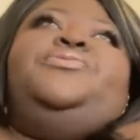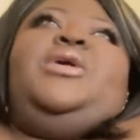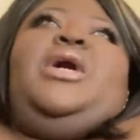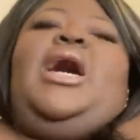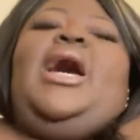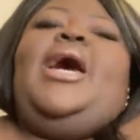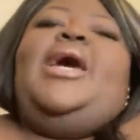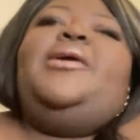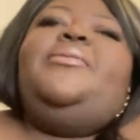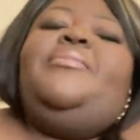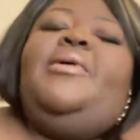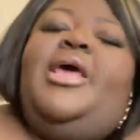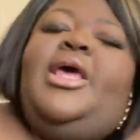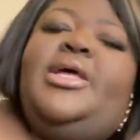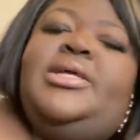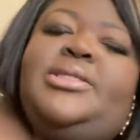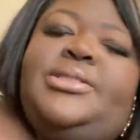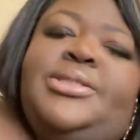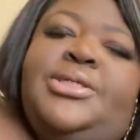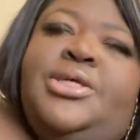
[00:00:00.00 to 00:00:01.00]
I
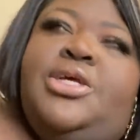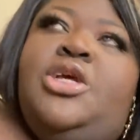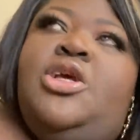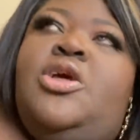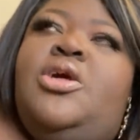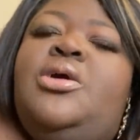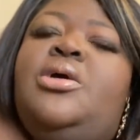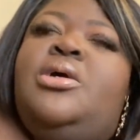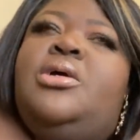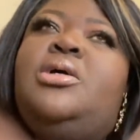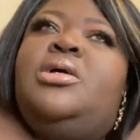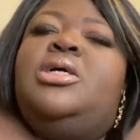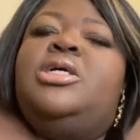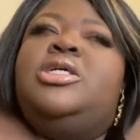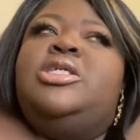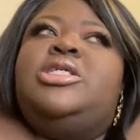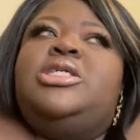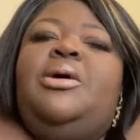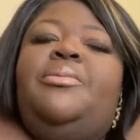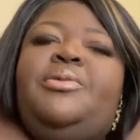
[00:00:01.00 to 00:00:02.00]
met
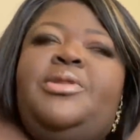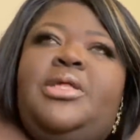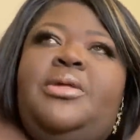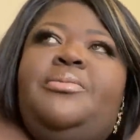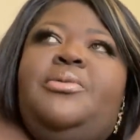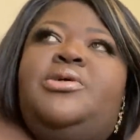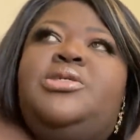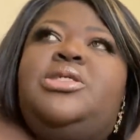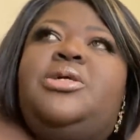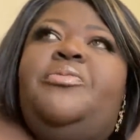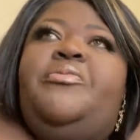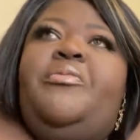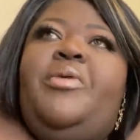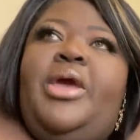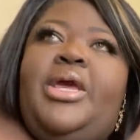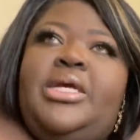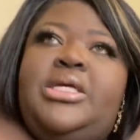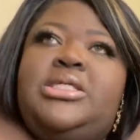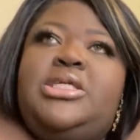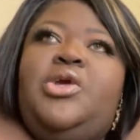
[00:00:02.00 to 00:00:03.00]
some of the most
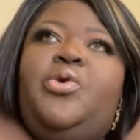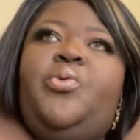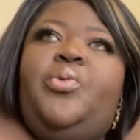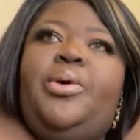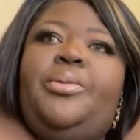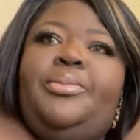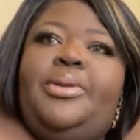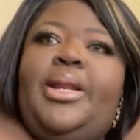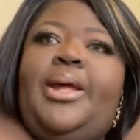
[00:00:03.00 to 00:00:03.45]
amazing women